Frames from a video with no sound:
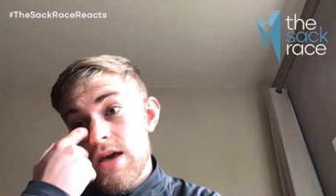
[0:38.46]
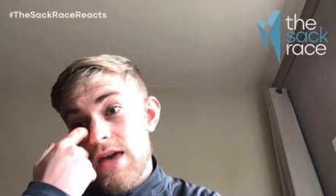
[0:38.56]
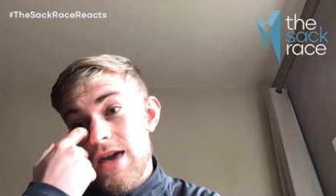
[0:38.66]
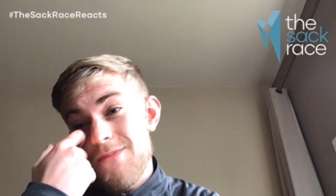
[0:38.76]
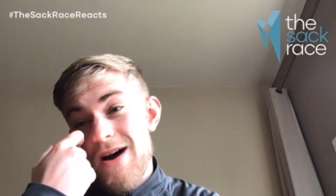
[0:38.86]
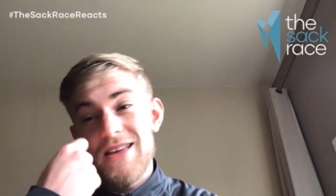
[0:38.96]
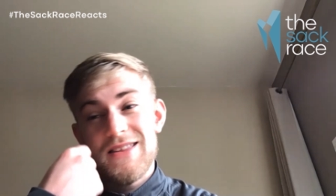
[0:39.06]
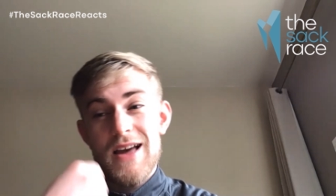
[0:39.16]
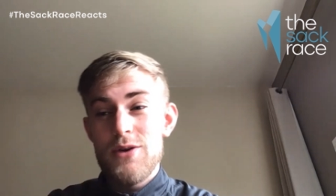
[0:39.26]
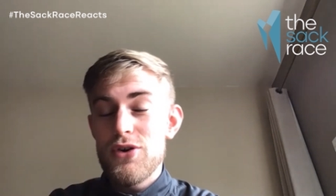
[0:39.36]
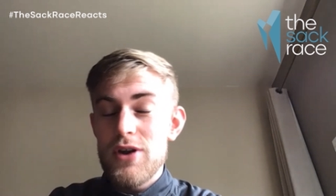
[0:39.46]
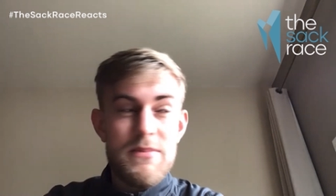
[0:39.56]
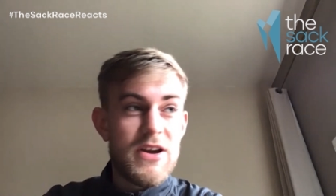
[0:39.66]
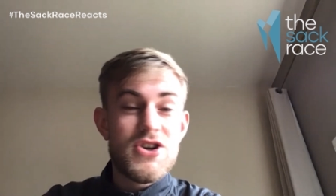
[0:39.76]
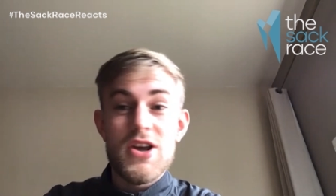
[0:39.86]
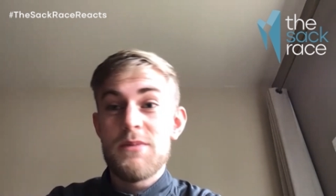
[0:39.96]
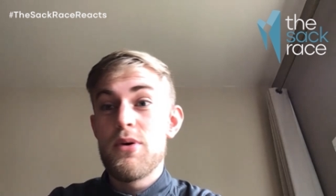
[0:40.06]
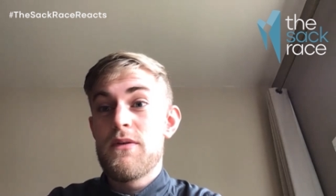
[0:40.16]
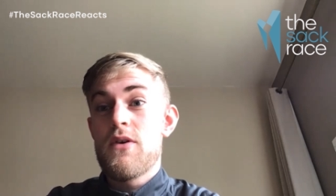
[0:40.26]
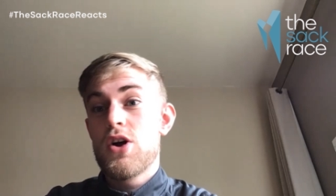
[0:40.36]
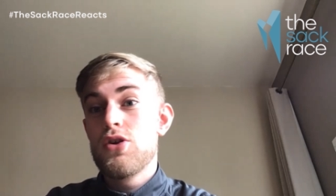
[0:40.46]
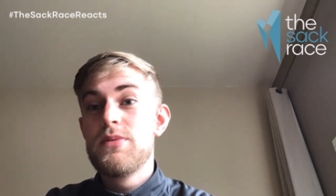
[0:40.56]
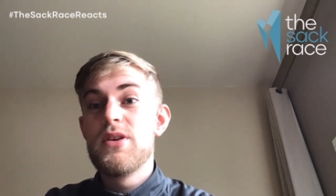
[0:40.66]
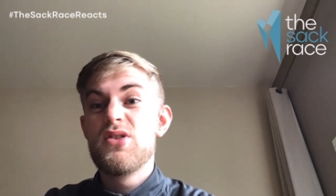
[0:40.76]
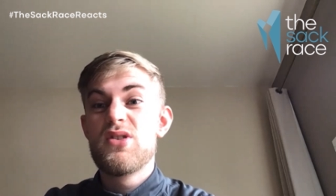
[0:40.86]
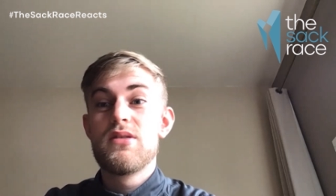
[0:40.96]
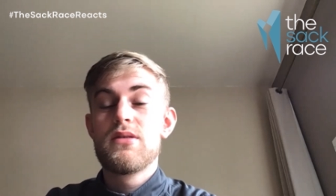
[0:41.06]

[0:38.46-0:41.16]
it might sound unambitious, but for a club that doesn't